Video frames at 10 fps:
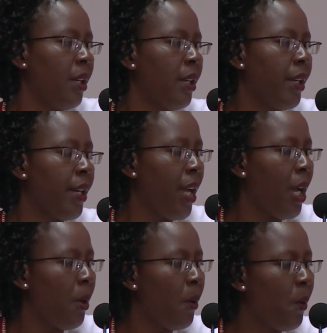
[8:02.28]

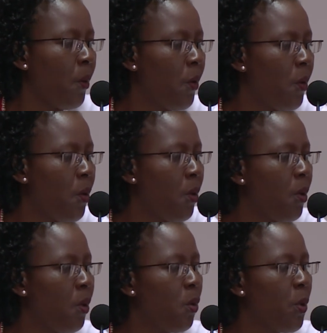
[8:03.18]
Now,
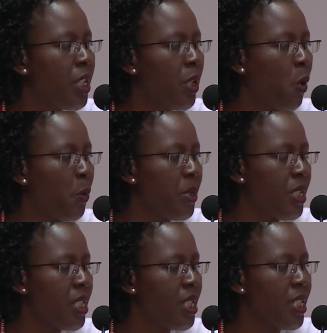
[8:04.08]
with the
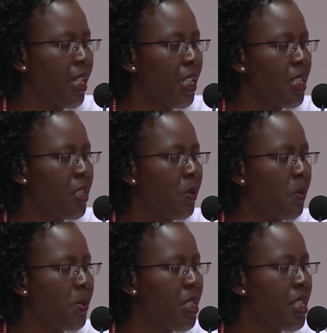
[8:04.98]
targeted
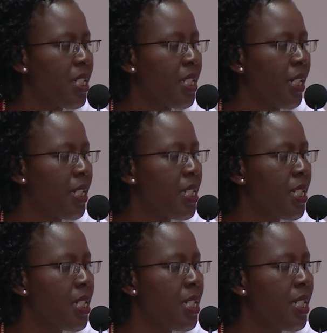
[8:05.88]
community
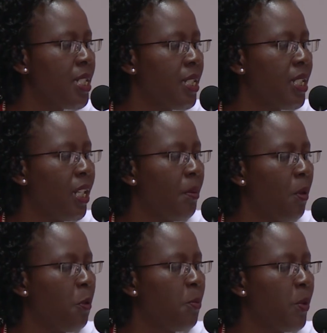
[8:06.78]
strategies, the number
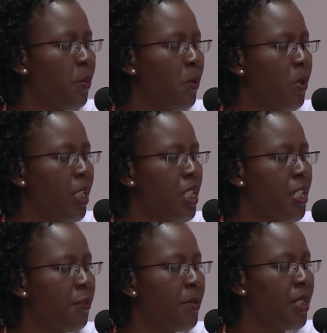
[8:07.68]
of people that
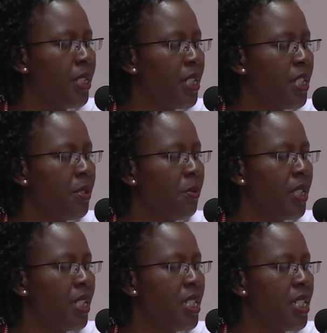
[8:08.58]
have been reached
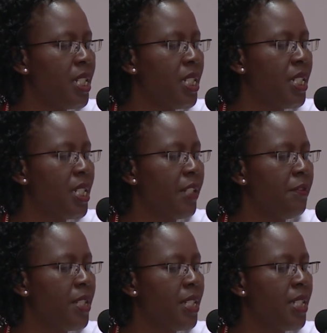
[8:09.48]
with HTC
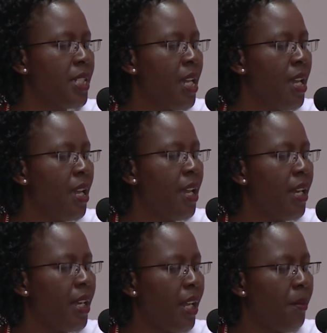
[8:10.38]
services
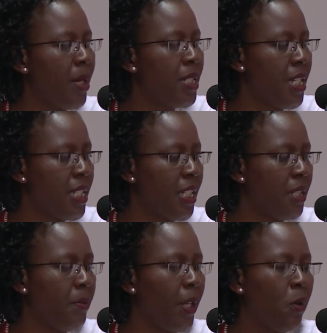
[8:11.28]
and number
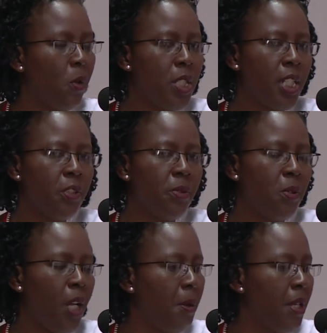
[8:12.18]
tested by quarter
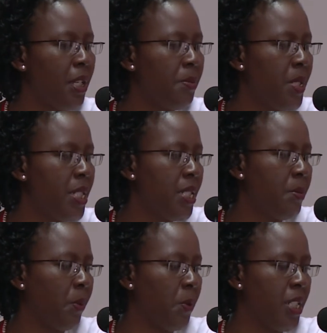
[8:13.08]
through our APC
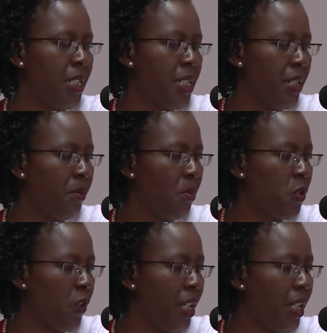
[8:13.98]
project in
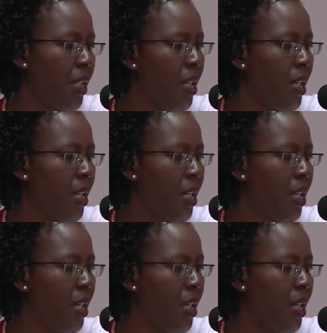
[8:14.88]
Botswana.